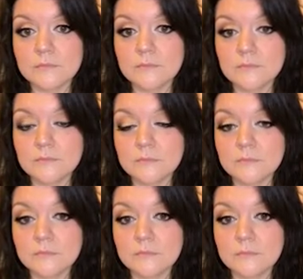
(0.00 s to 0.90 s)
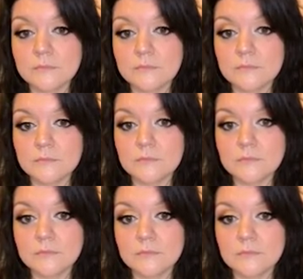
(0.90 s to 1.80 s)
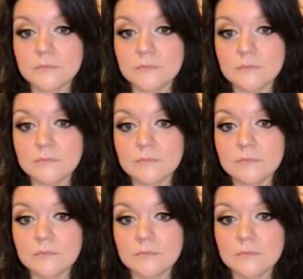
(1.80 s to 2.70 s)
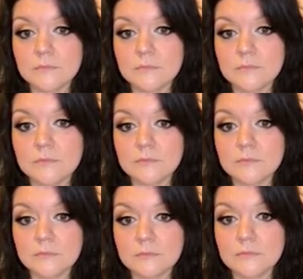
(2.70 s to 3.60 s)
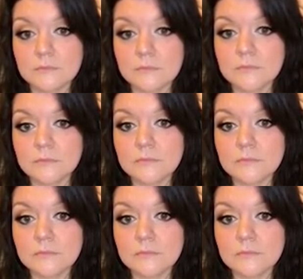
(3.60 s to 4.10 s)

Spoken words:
This person isn't speaking.